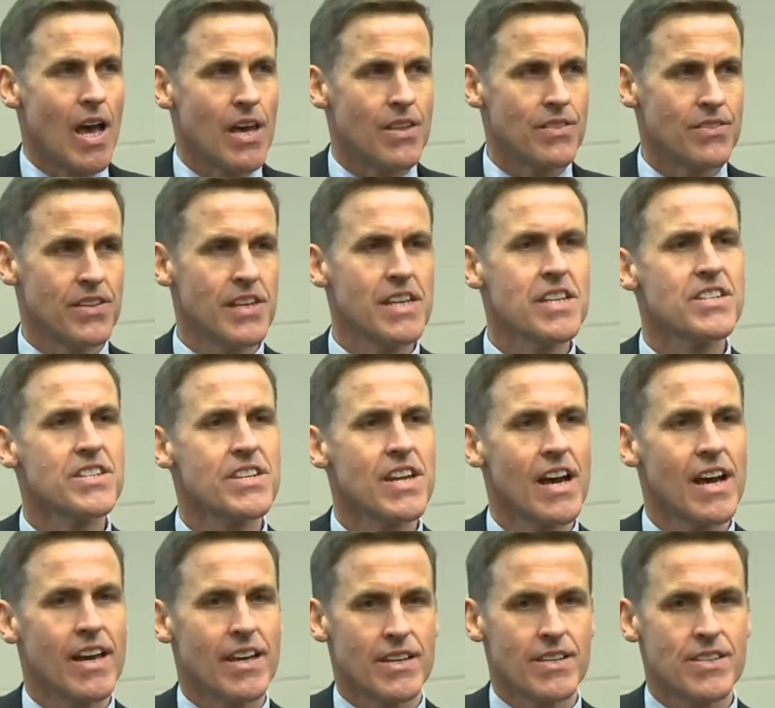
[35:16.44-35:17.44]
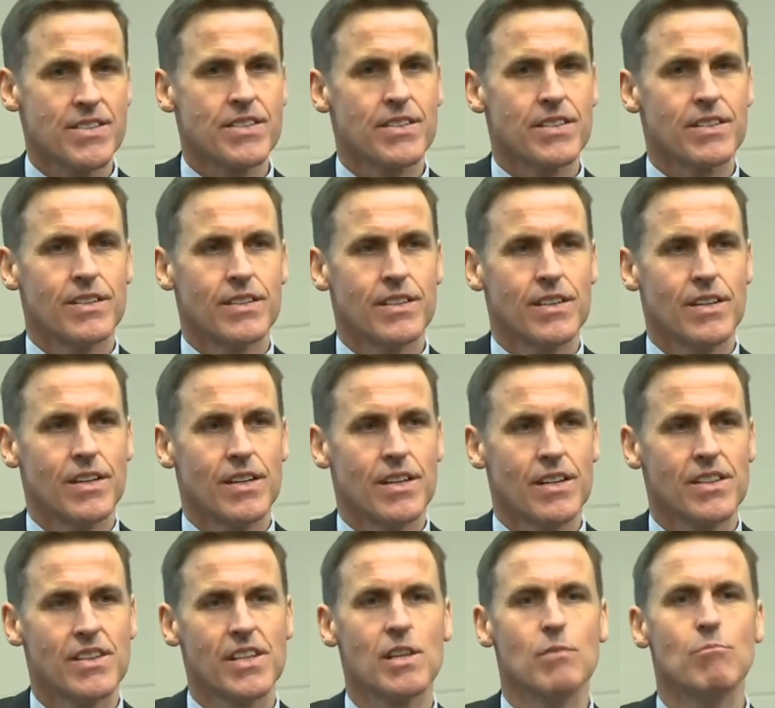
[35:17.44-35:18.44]
These days,
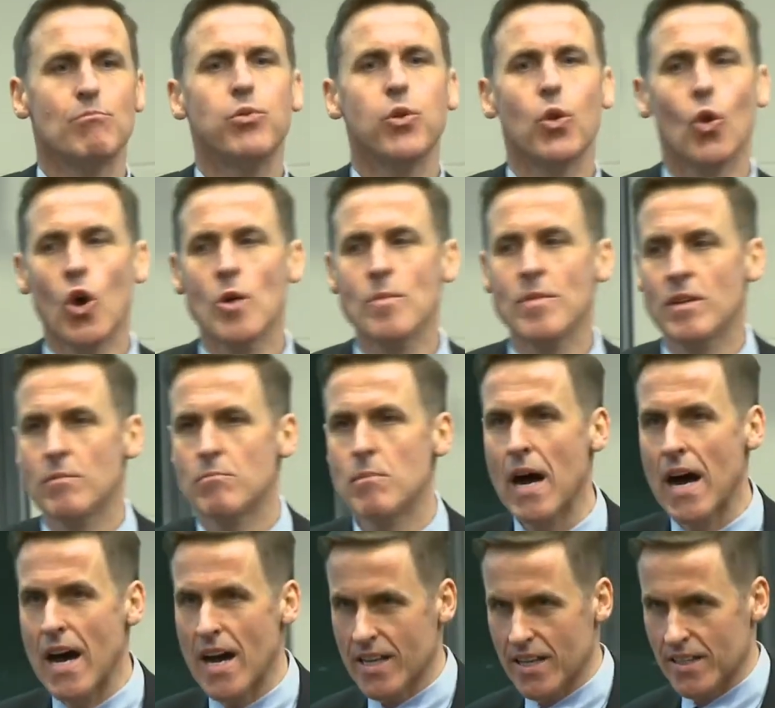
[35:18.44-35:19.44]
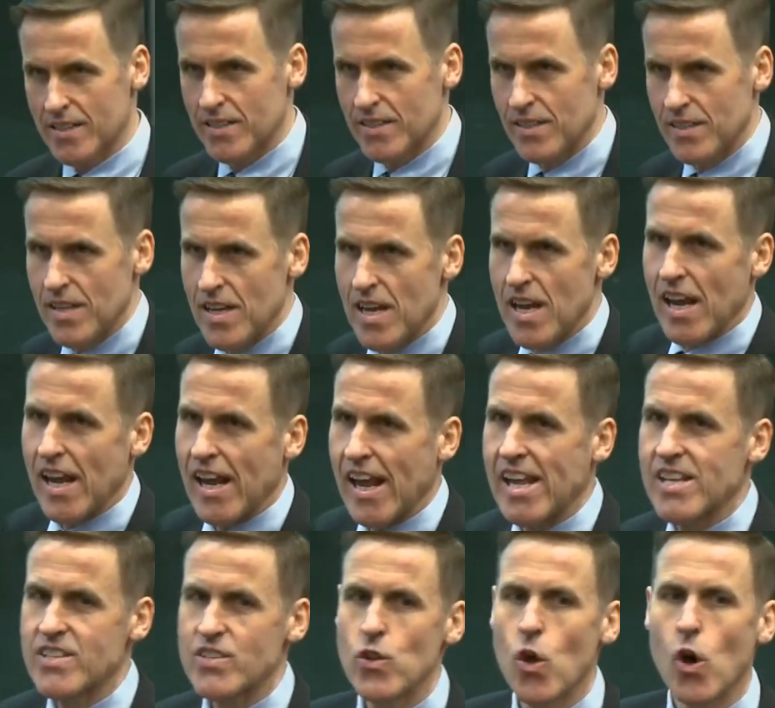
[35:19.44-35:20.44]
the employment market
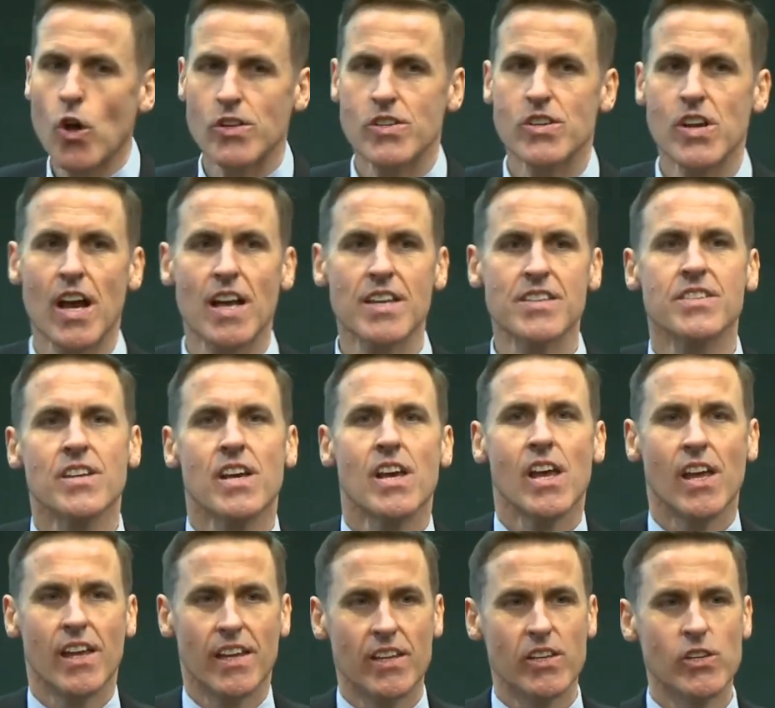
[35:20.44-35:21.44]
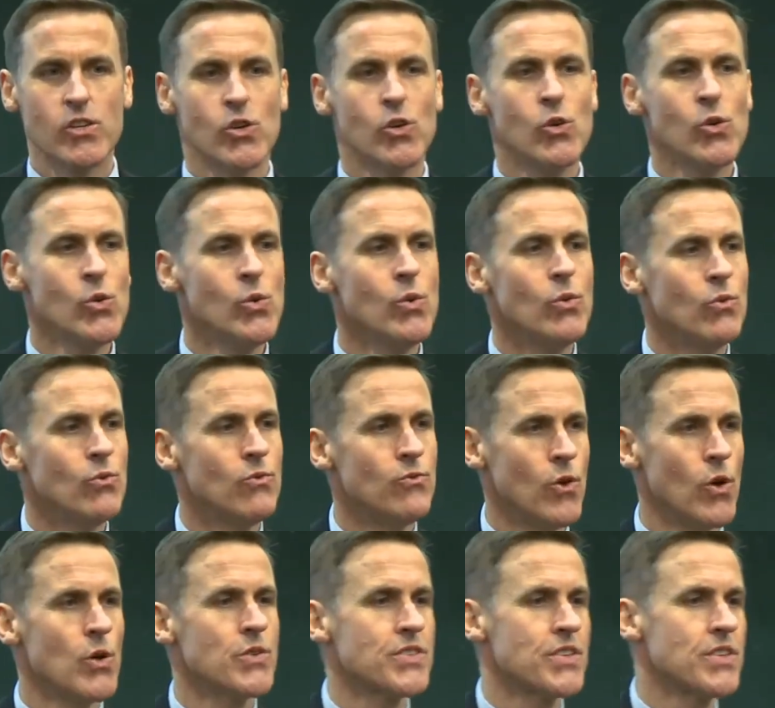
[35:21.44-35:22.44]
is not just you
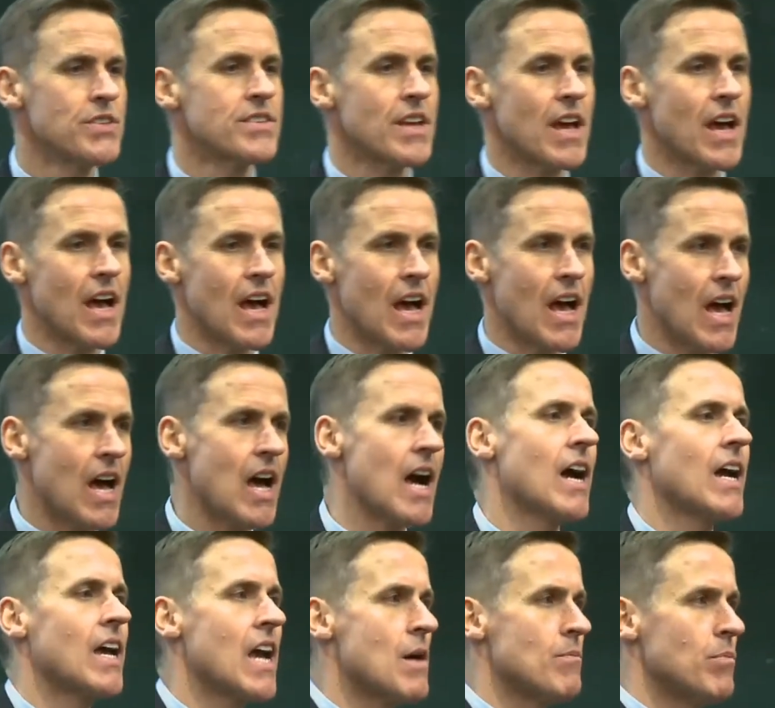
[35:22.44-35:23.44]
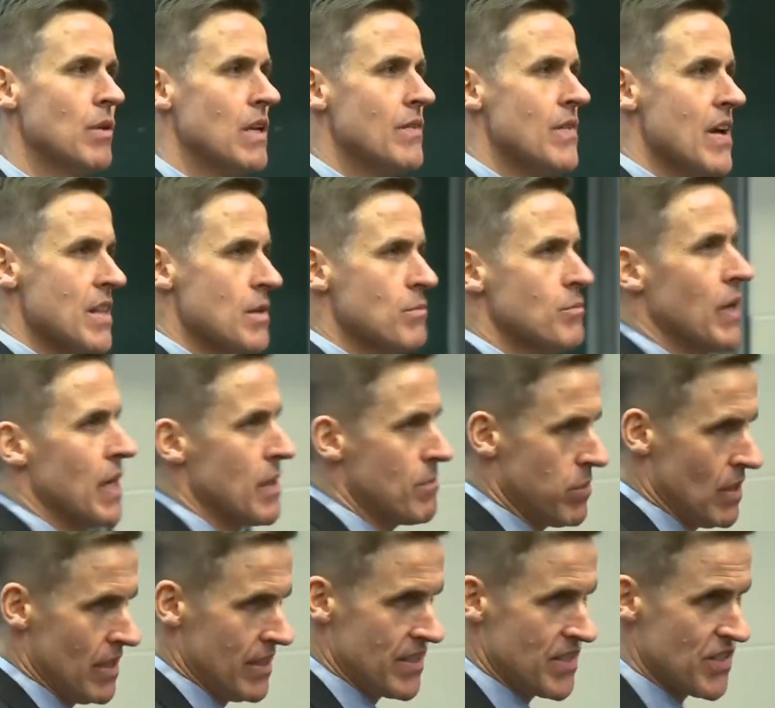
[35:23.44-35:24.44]
versus a couple of other
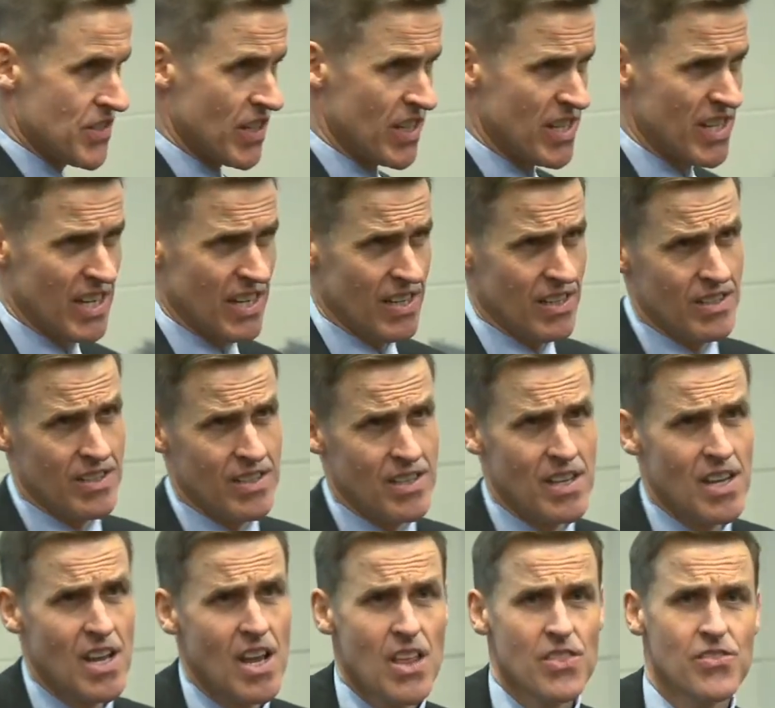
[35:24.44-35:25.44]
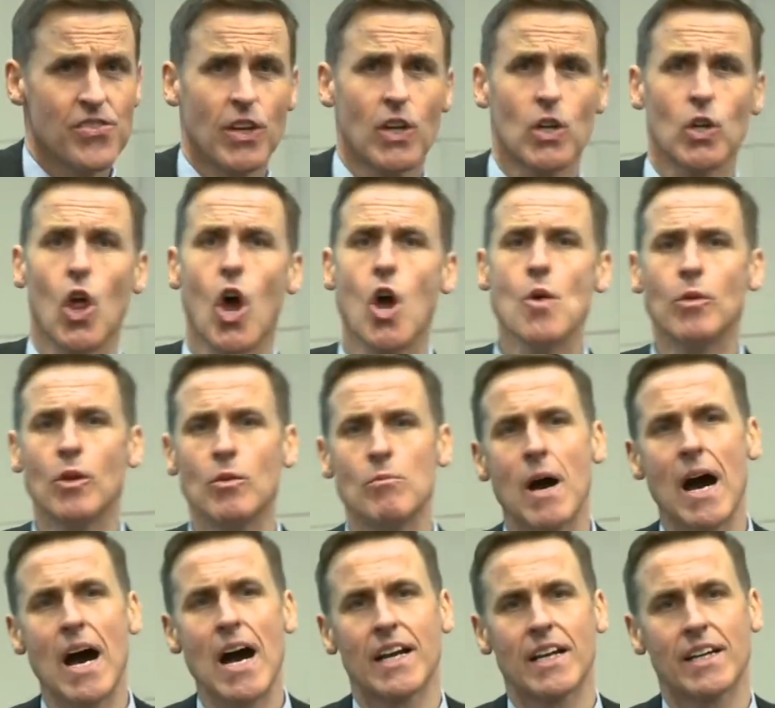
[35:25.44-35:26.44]
people in Sydney. The global
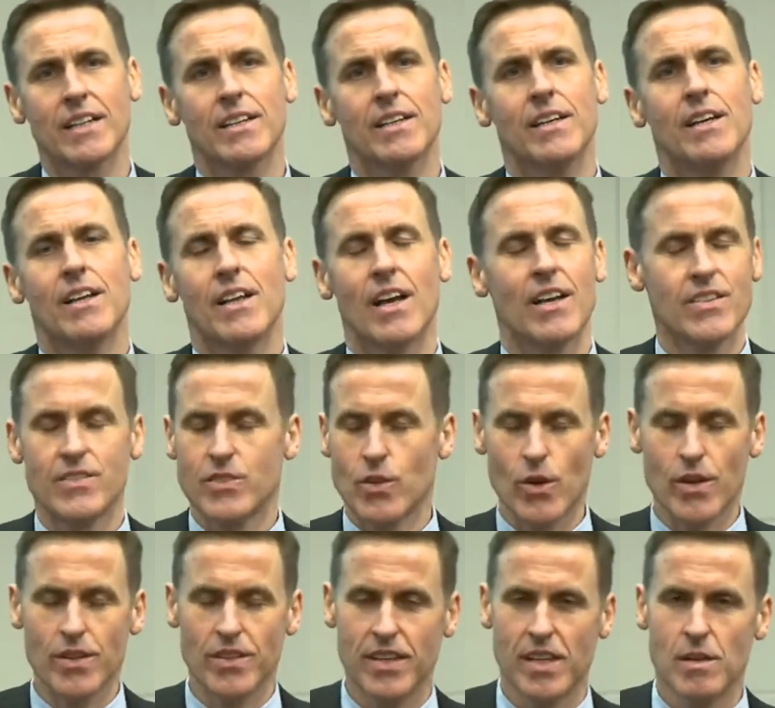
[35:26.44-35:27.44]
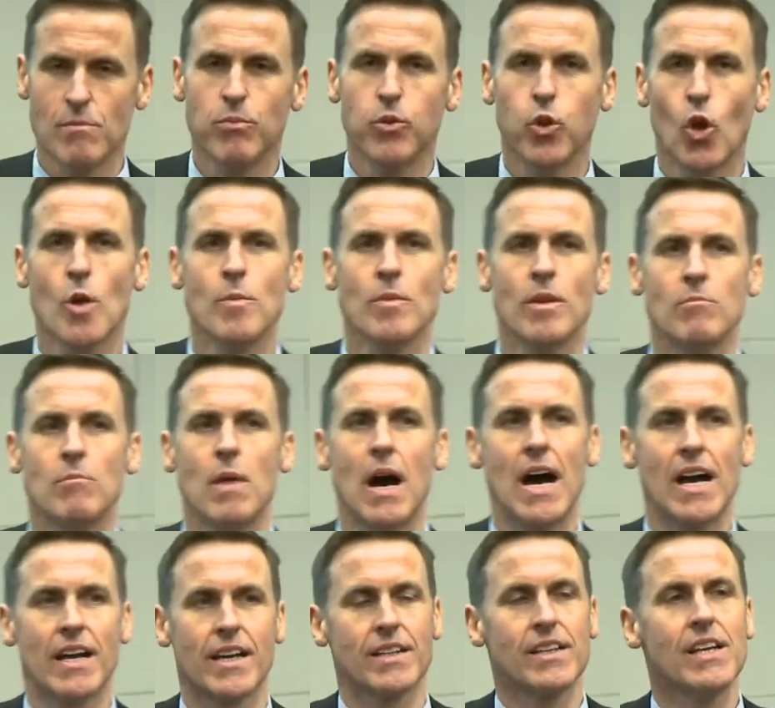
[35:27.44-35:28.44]
market, uh, sorry, the employment
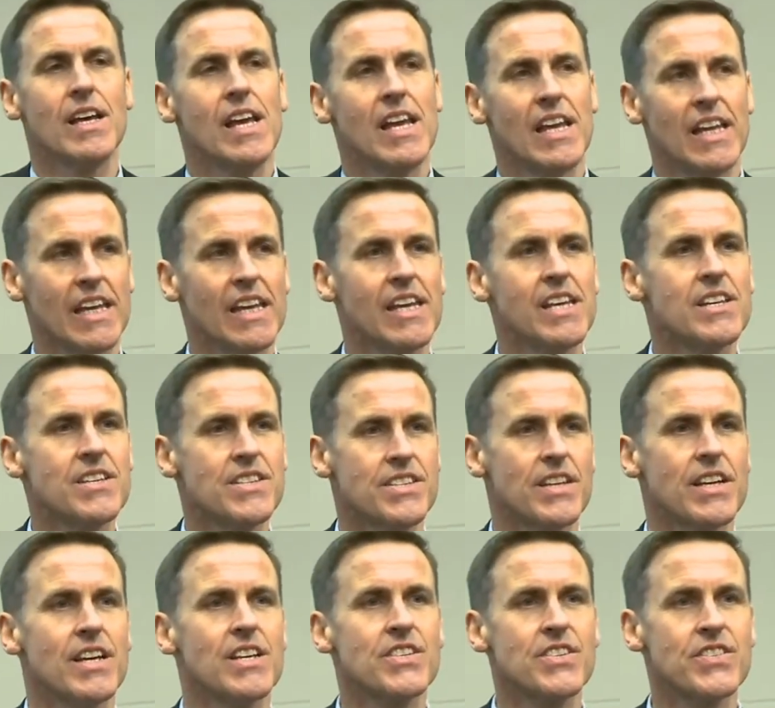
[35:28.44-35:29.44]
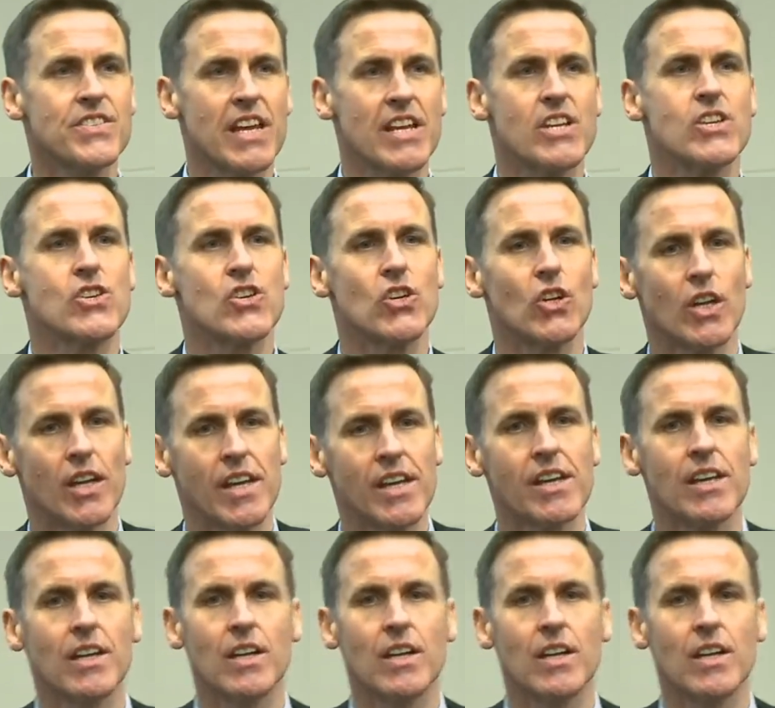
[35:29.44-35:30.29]
market is essentially